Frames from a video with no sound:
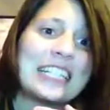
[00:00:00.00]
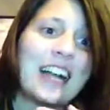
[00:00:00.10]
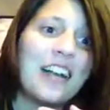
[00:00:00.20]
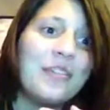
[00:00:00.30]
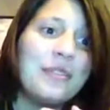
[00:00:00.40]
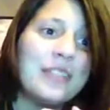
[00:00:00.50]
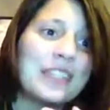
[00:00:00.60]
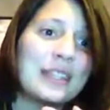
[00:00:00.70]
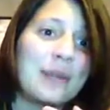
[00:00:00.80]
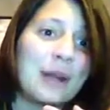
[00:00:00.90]
I've only
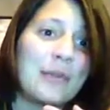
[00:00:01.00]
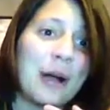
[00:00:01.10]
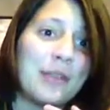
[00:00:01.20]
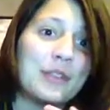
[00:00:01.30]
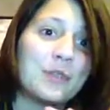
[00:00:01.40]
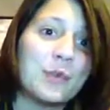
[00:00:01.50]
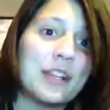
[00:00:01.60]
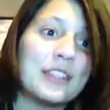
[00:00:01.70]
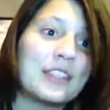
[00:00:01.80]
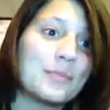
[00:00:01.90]
seen Mary Poppins
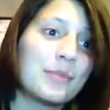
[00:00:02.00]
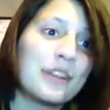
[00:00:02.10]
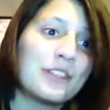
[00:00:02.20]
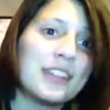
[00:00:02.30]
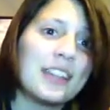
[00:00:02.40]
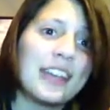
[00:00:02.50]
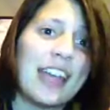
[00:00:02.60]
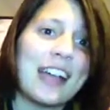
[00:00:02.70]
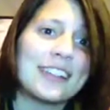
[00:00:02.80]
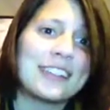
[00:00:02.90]
once, but I've seen
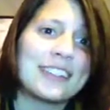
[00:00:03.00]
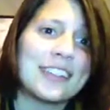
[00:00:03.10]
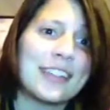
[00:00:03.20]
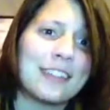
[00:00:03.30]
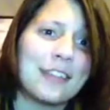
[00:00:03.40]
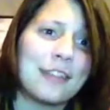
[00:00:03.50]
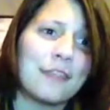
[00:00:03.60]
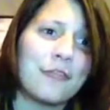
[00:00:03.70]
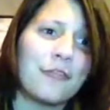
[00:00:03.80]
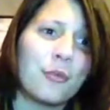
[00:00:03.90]
Cats, I
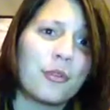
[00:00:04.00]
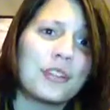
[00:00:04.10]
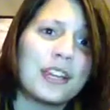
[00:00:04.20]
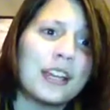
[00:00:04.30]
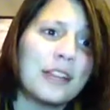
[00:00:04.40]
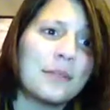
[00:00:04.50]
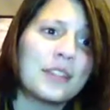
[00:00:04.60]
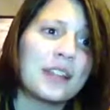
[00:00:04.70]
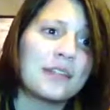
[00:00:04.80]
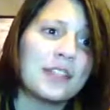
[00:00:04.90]
think, 4 times,
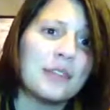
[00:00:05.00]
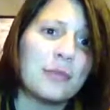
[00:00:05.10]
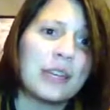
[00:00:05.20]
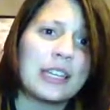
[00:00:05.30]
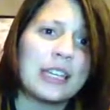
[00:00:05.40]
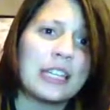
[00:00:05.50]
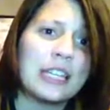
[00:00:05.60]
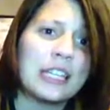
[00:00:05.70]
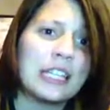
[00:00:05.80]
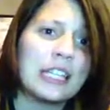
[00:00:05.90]
and I've seen Wicked
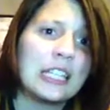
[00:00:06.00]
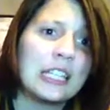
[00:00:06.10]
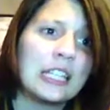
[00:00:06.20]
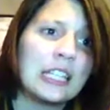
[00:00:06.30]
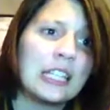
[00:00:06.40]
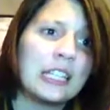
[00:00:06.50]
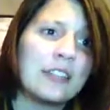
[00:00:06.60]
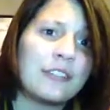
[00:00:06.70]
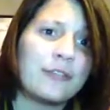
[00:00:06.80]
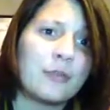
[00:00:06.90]

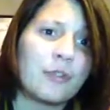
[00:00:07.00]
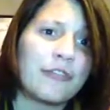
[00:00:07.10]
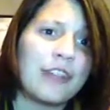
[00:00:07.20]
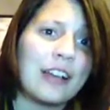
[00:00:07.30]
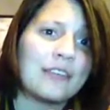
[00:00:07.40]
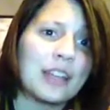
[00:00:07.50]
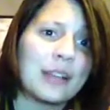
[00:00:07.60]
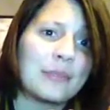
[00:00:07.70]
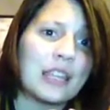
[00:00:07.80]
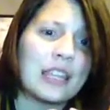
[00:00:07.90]
4 or 5
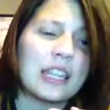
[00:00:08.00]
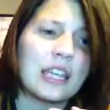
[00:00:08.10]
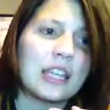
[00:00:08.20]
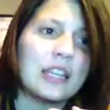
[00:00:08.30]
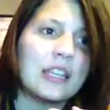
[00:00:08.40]
times, I think.